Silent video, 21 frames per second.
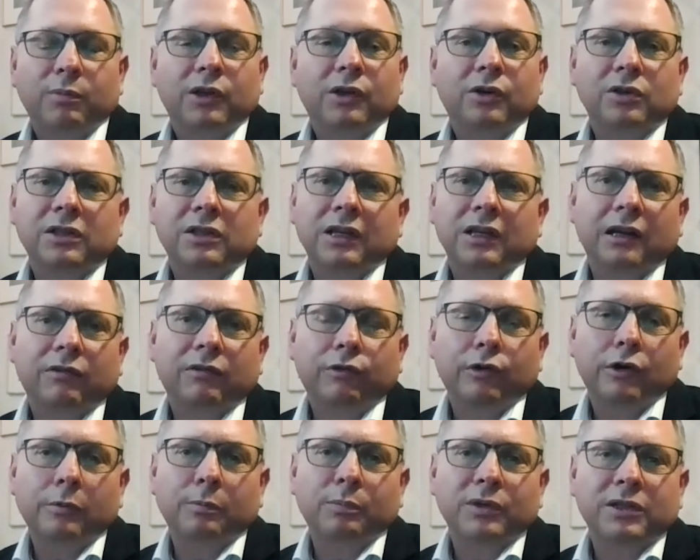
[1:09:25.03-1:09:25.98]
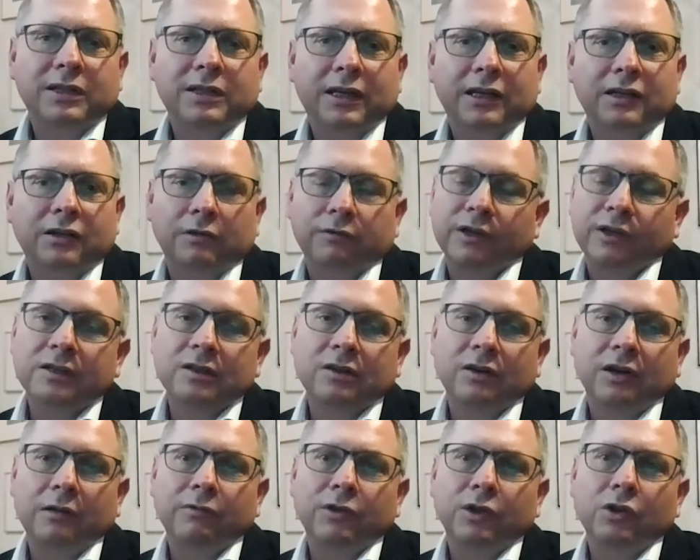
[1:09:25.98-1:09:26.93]
because he had 4% of his
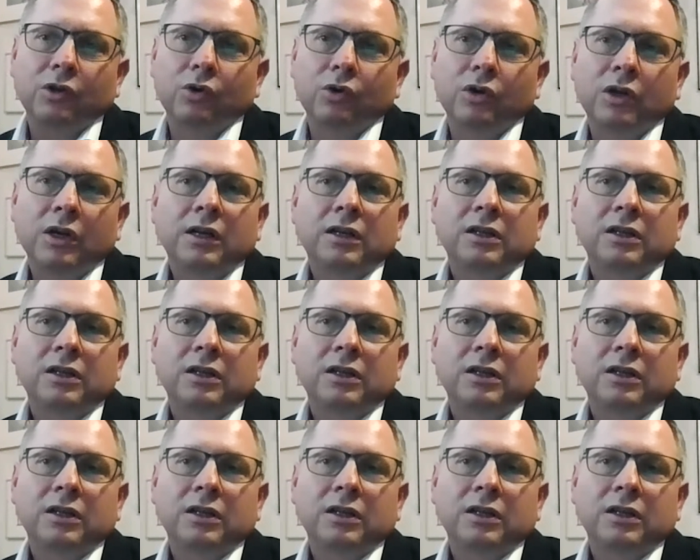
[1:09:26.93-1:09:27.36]
revenue